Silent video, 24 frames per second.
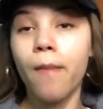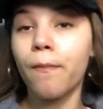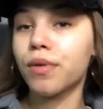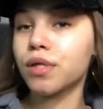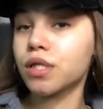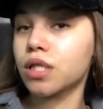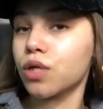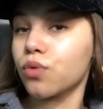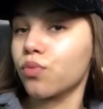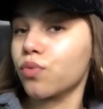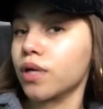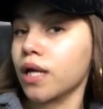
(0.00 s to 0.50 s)

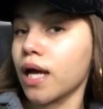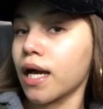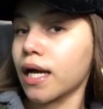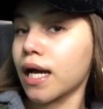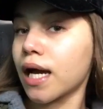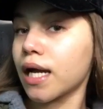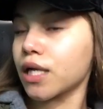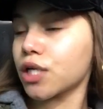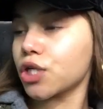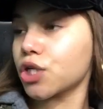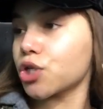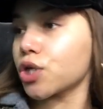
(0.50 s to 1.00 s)
But then when I
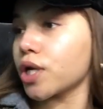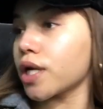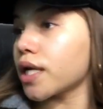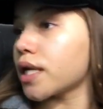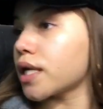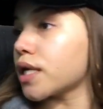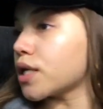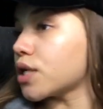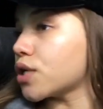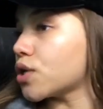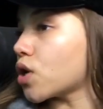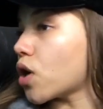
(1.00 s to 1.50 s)
got it
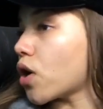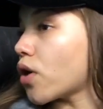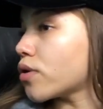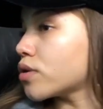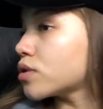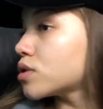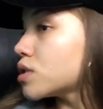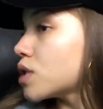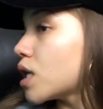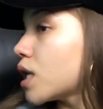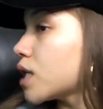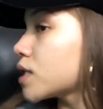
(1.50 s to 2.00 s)
straightened, you
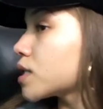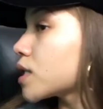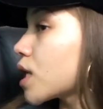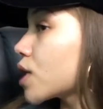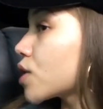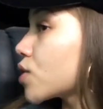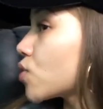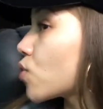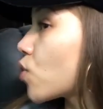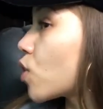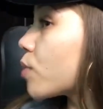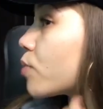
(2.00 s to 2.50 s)
know, it's,
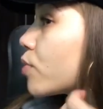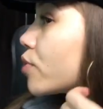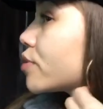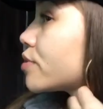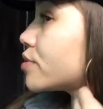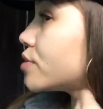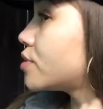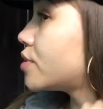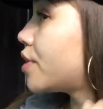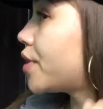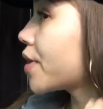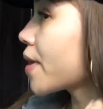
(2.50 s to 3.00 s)
like,
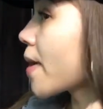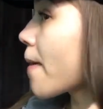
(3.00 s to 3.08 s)
normal.